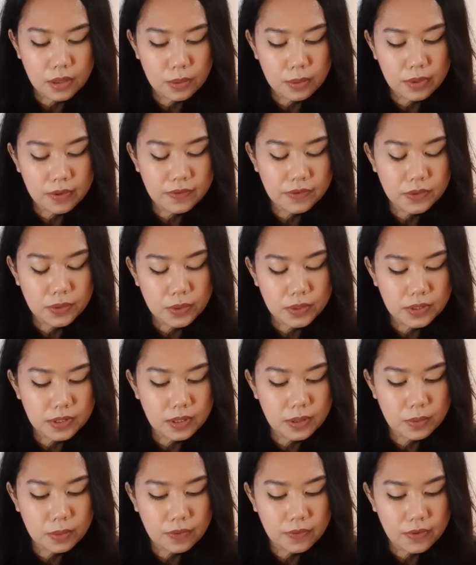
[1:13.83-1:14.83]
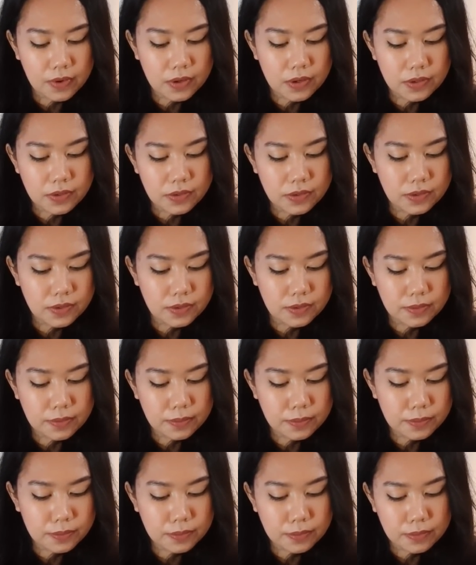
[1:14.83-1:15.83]
The Three of Swords in
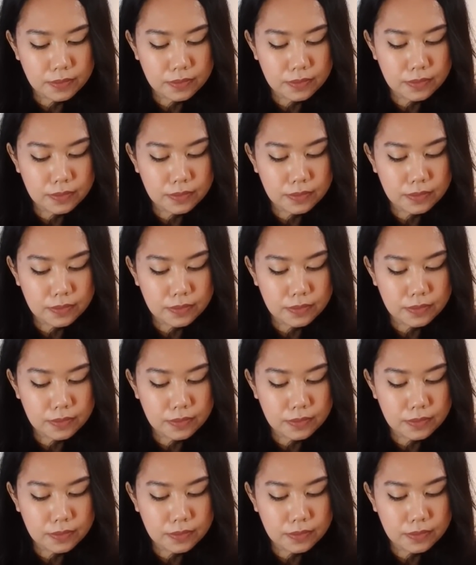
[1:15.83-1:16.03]
reverse.